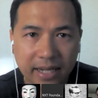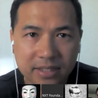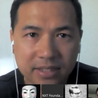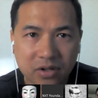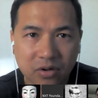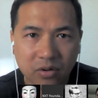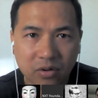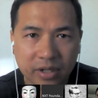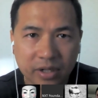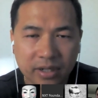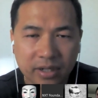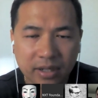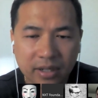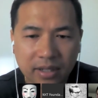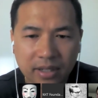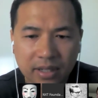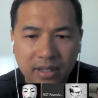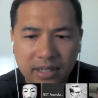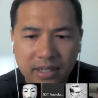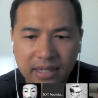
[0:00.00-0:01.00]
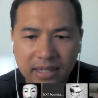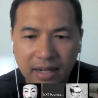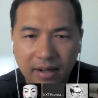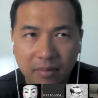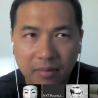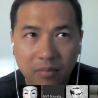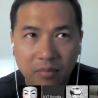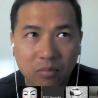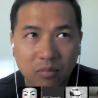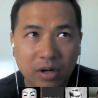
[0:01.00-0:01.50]
coin,
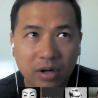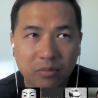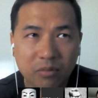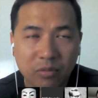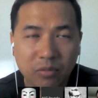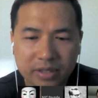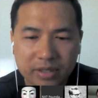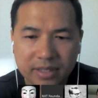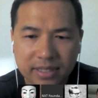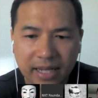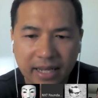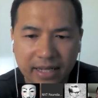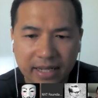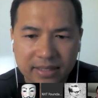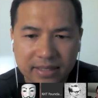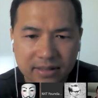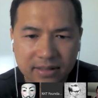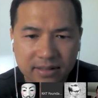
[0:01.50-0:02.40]
what's next?